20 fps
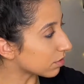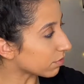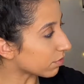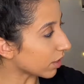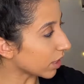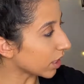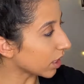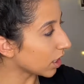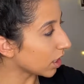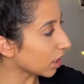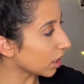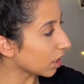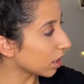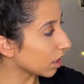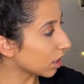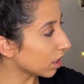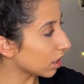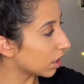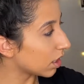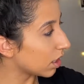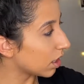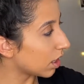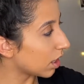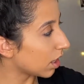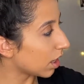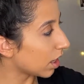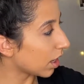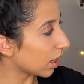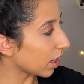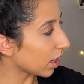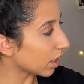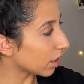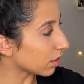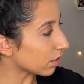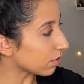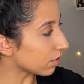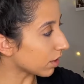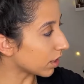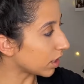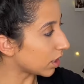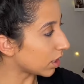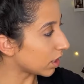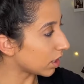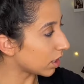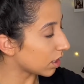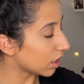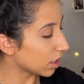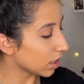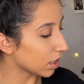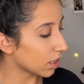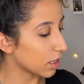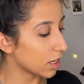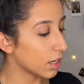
right here and right here,